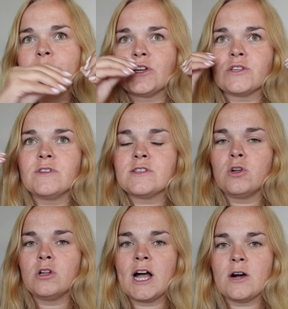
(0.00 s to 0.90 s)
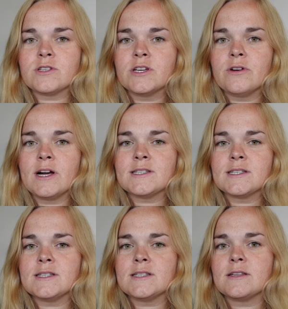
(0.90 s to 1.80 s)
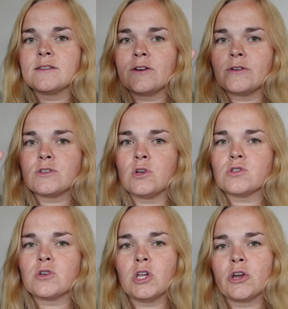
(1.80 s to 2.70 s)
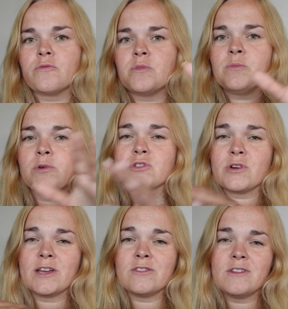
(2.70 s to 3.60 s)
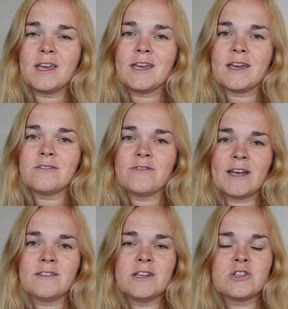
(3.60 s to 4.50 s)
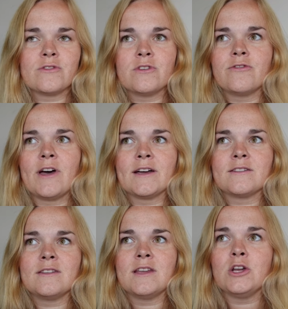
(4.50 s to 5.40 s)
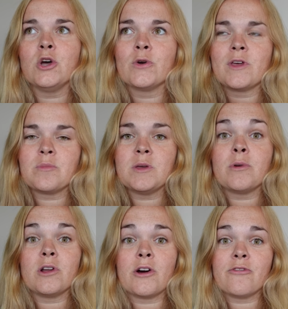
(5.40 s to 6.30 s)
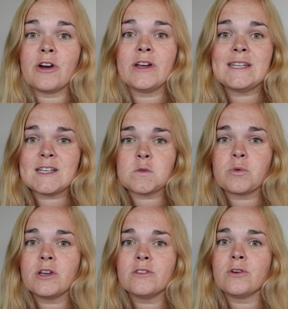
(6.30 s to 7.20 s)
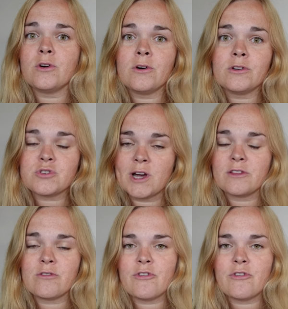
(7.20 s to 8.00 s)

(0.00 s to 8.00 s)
Because of this whole housing crisis, there is also a lot of people trying to take advantage of the fact that they know that people are very desperate on trying to